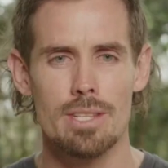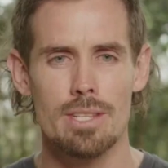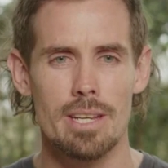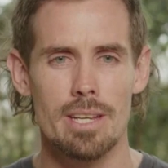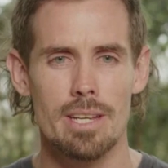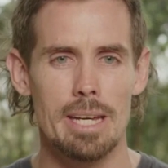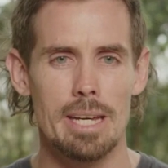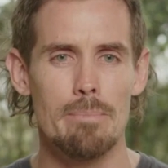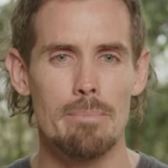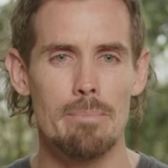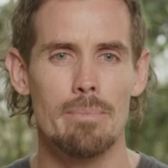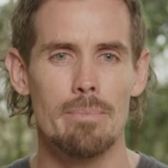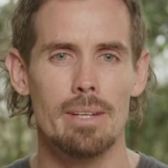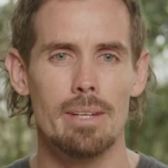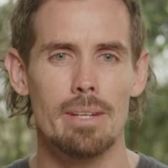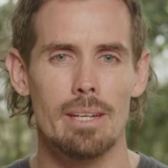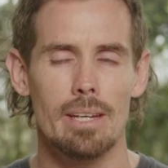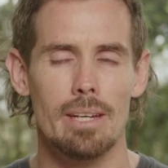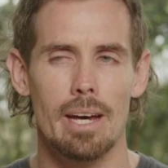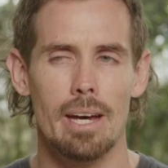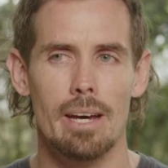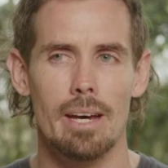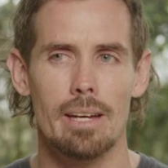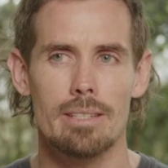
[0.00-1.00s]
team
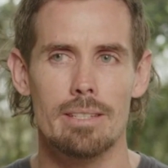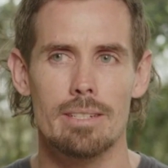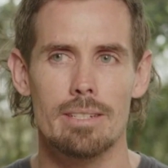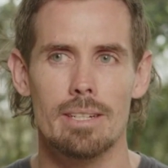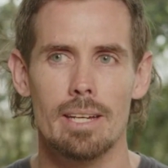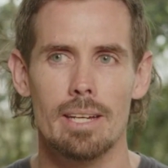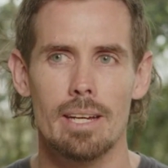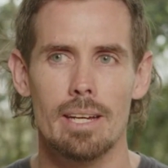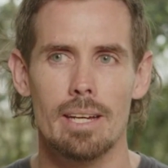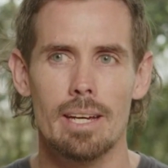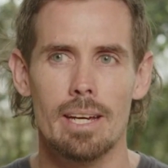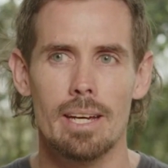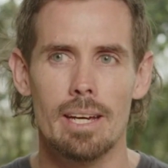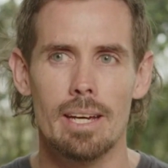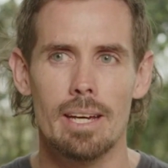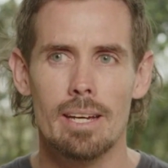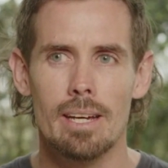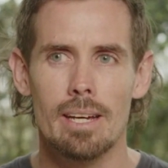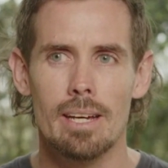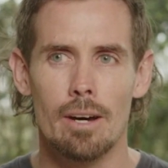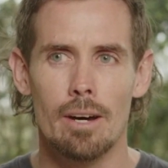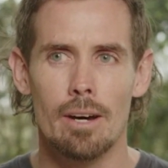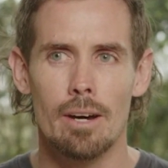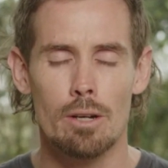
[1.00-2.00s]

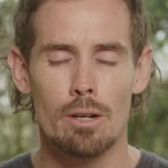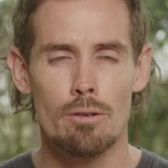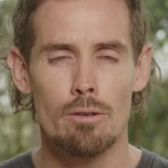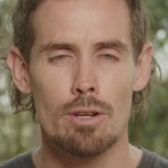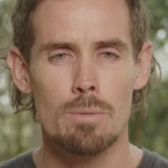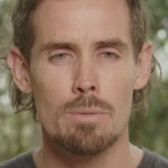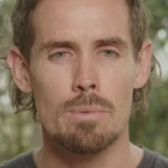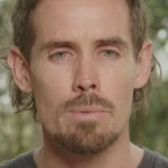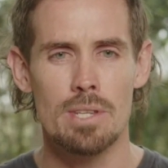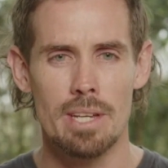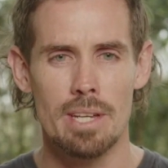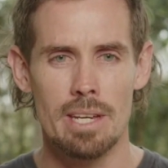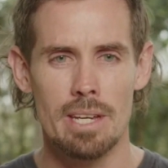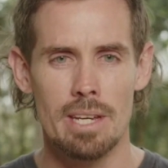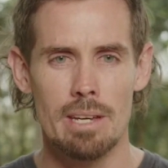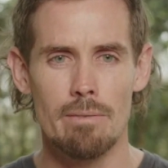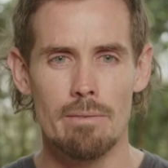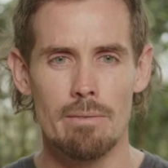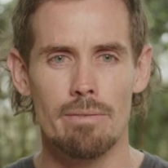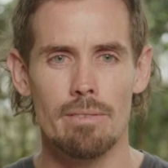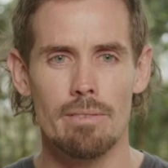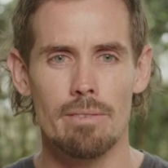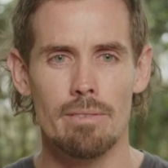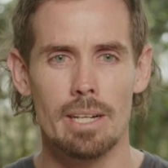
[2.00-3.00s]
on Christmas
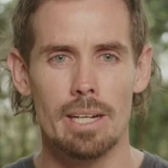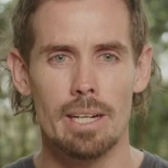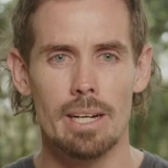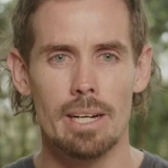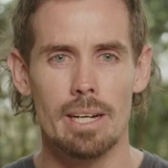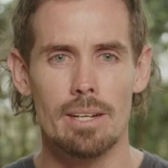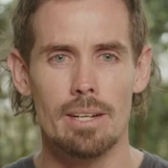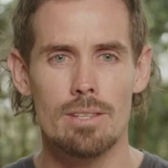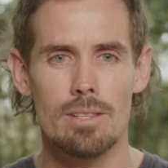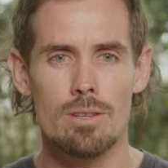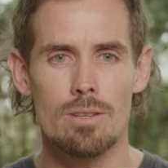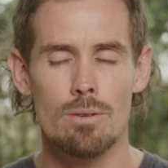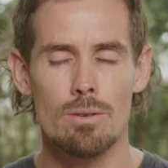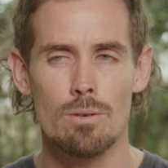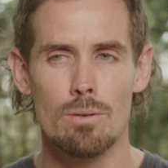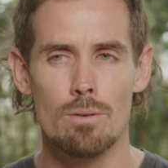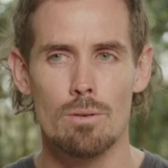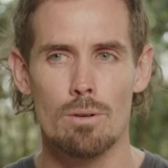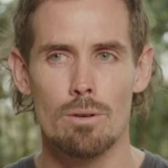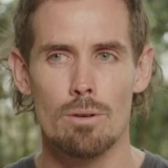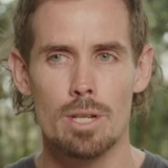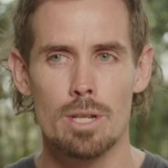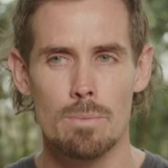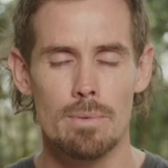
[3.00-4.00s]
Eve, two
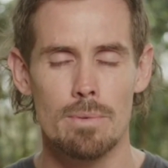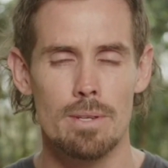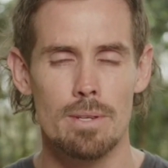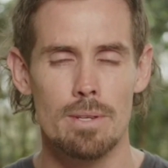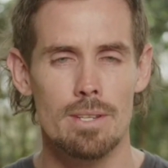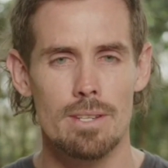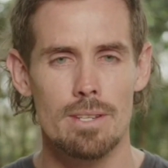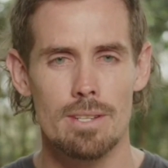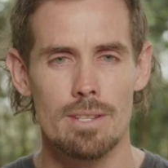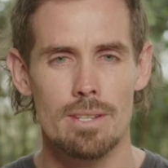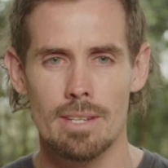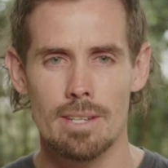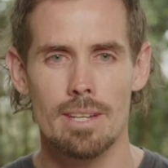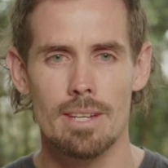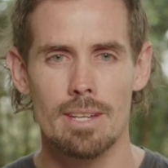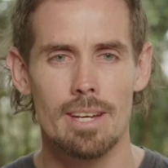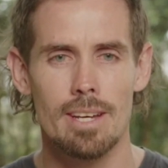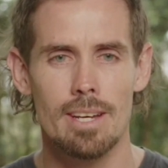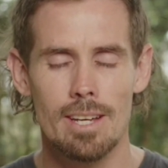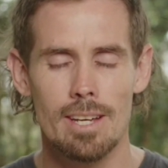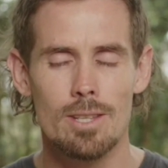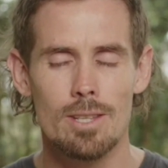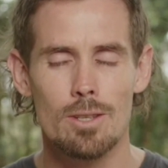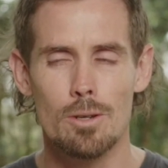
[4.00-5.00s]

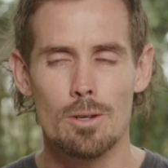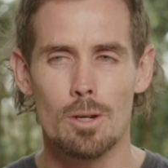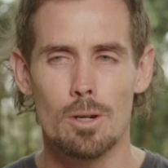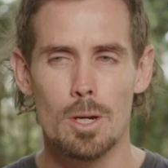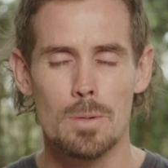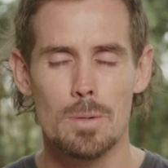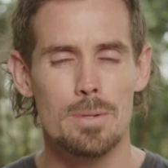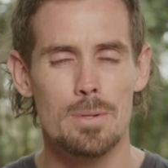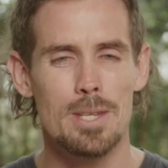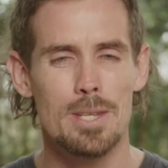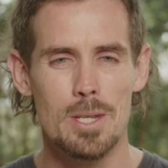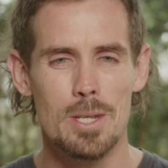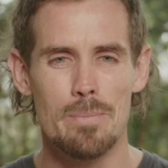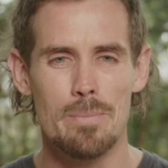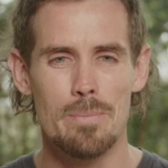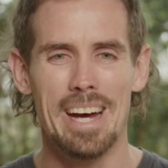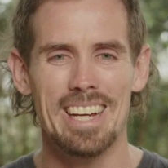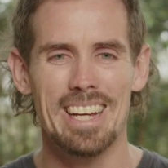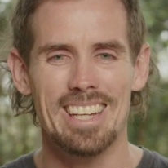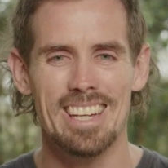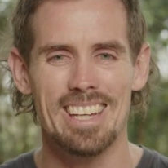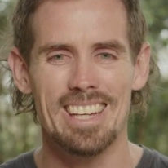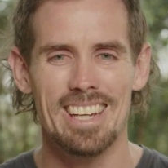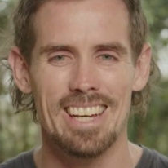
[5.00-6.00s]
Christmases
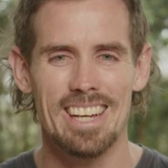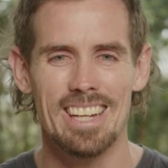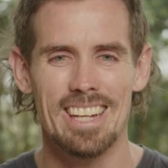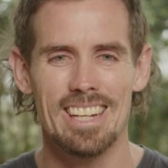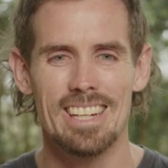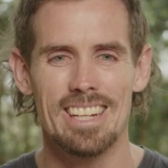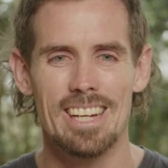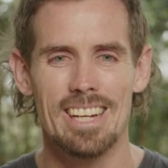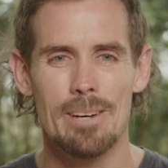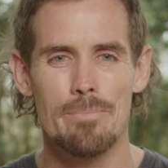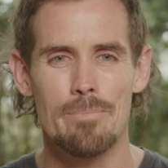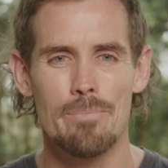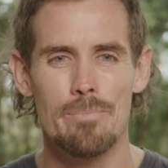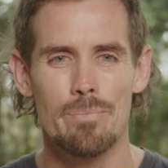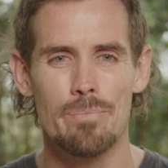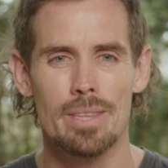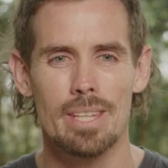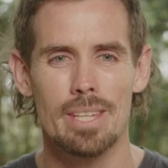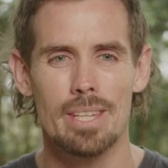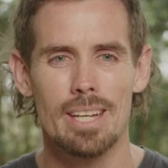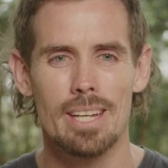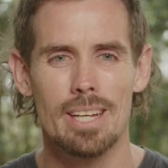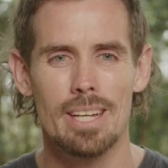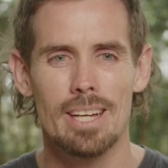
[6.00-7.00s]
back. And
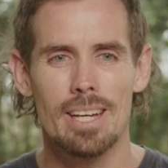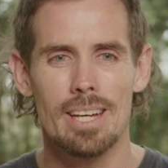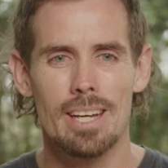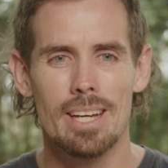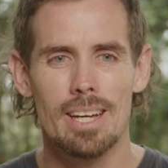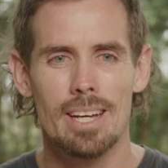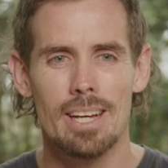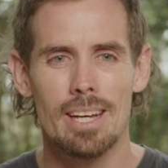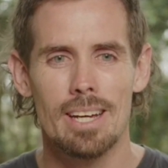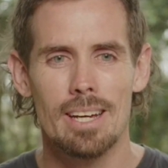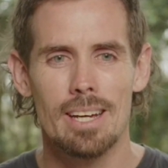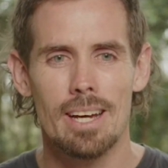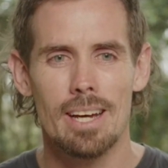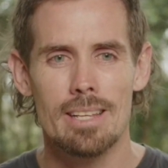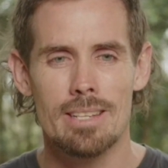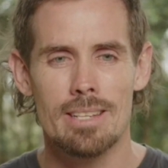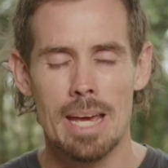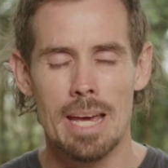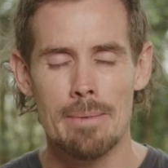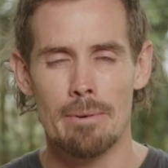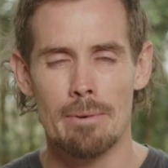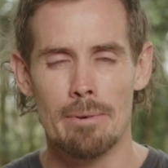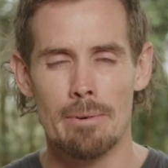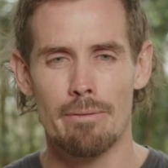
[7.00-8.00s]
a
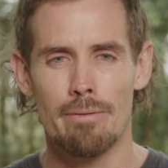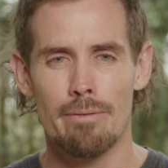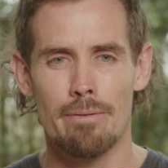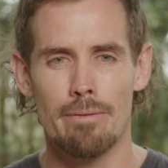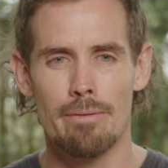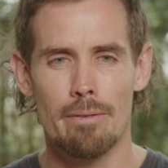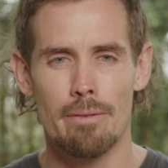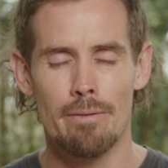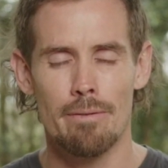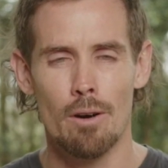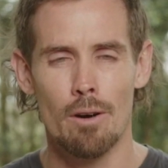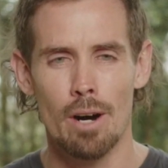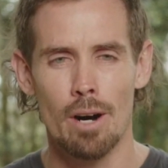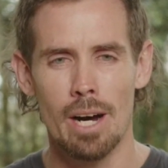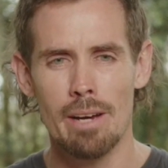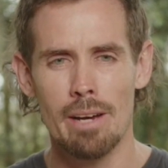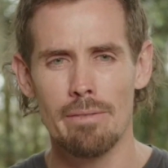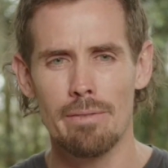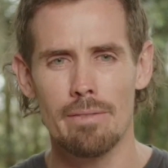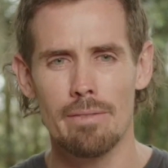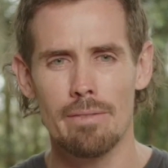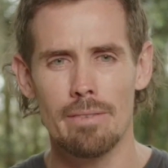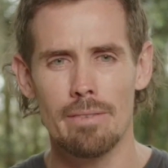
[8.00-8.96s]
team of five